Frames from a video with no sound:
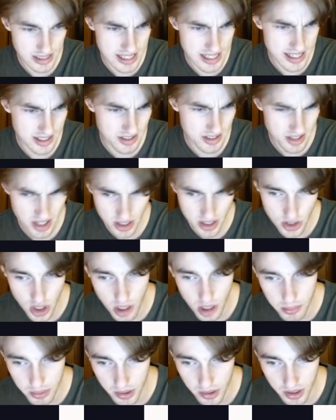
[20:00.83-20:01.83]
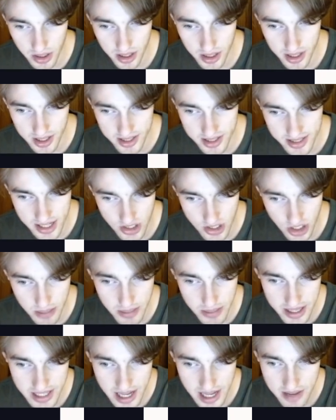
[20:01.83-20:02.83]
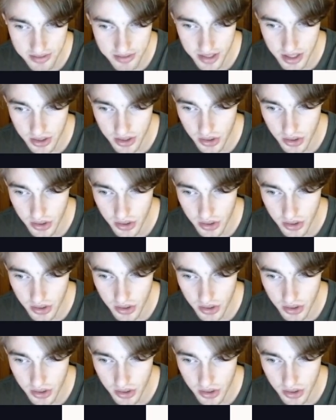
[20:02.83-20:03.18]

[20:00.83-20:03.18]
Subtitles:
And top is actually by David,